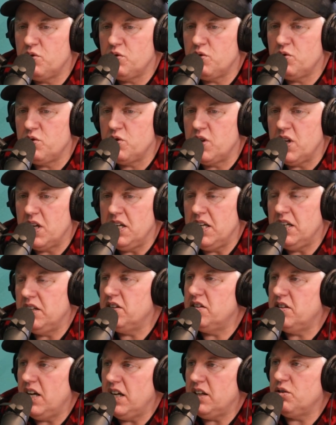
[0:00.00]
they need
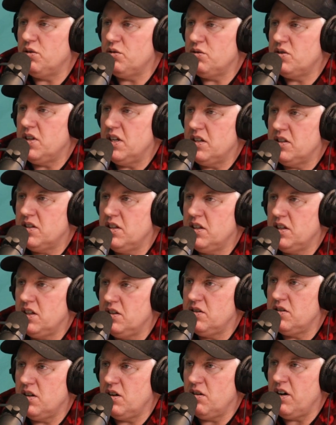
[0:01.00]
to take those things into
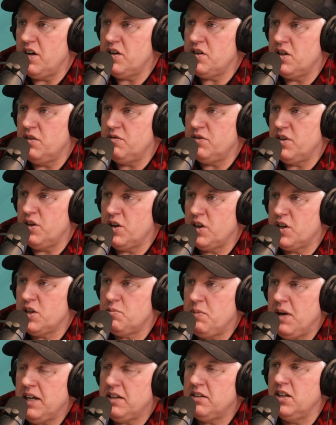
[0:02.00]
consideration. If they're
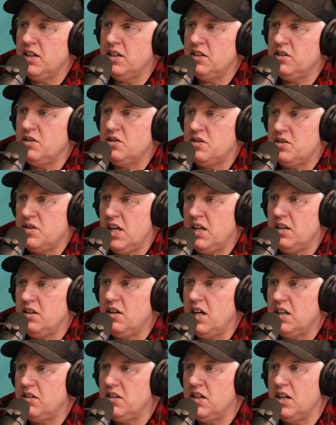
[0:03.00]
expecting to sit
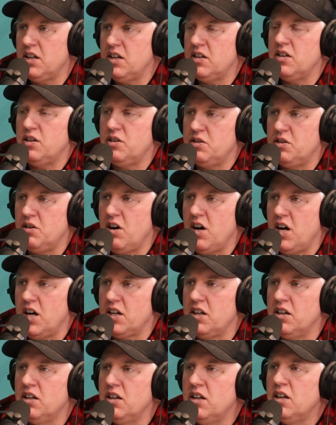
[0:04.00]
at the end of their
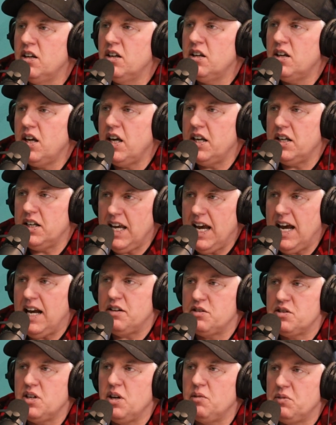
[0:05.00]
dock and
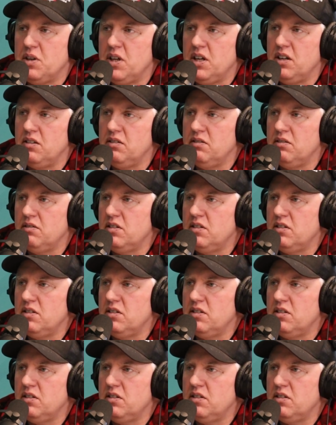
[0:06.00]
catch something,